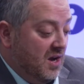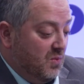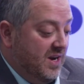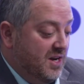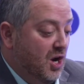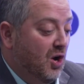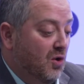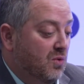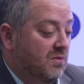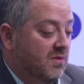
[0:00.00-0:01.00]
We
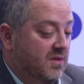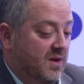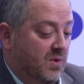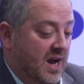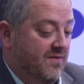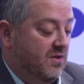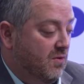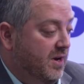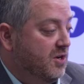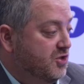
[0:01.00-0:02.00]
know that we have a
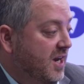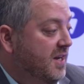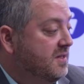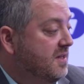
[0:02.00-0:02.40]
greater chance